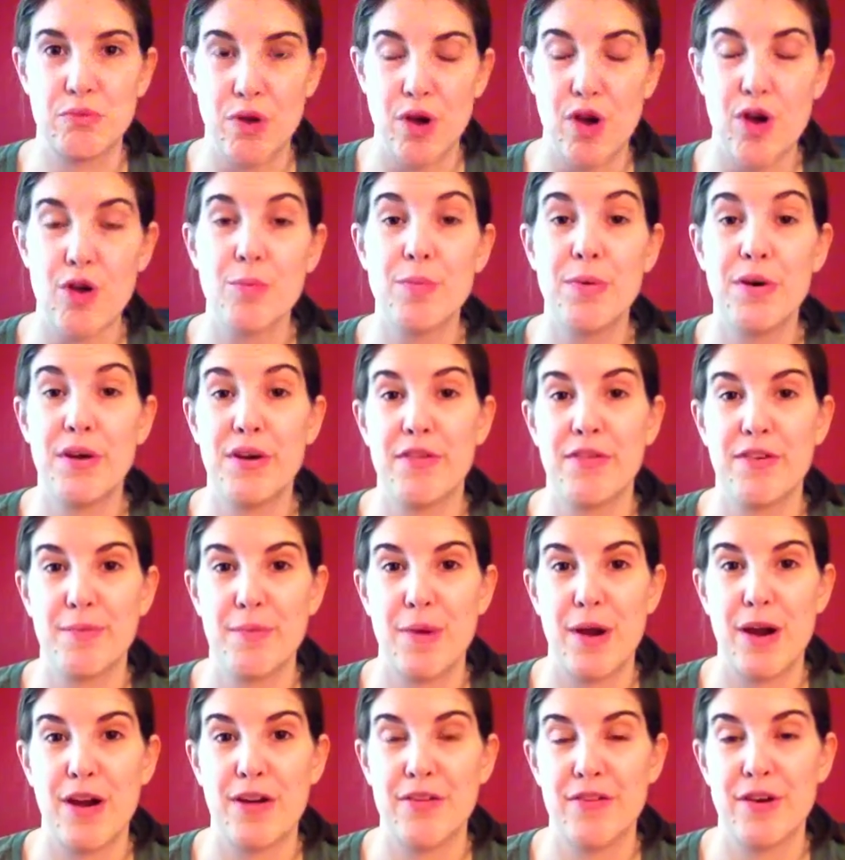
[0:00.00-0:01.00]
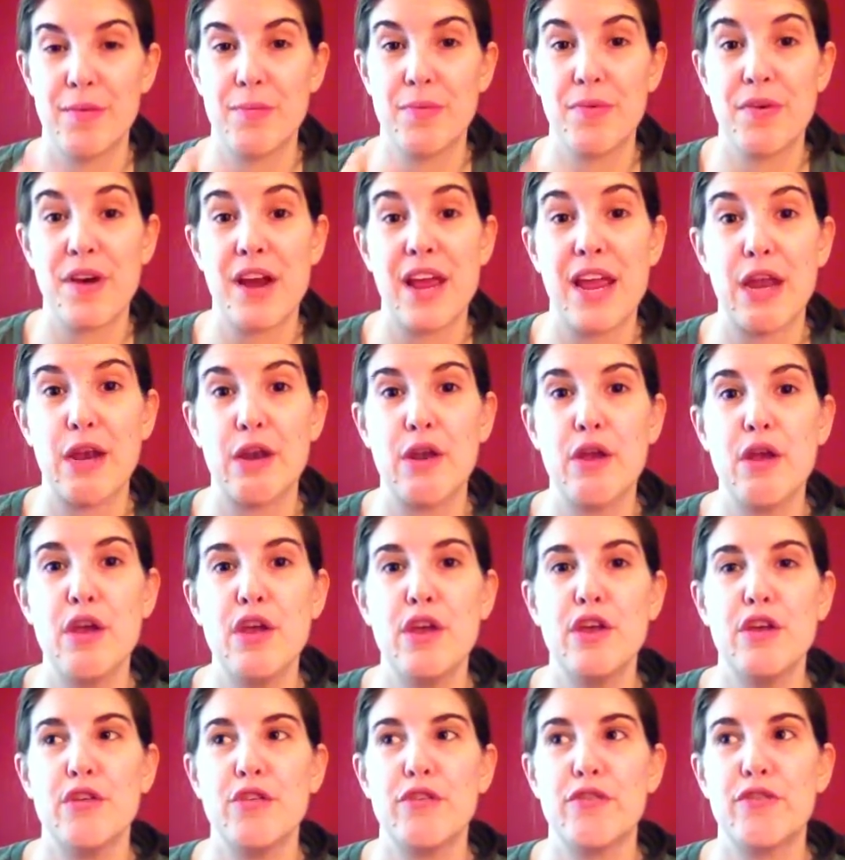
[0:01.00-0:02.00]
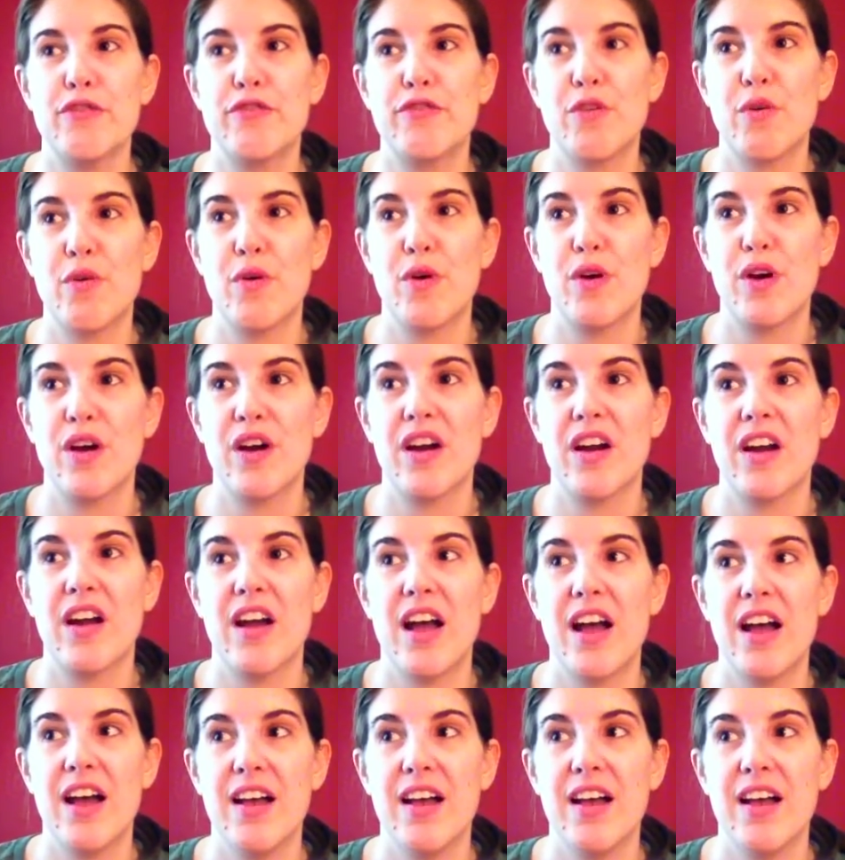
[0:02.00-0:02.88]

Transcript: wrong part of our brain for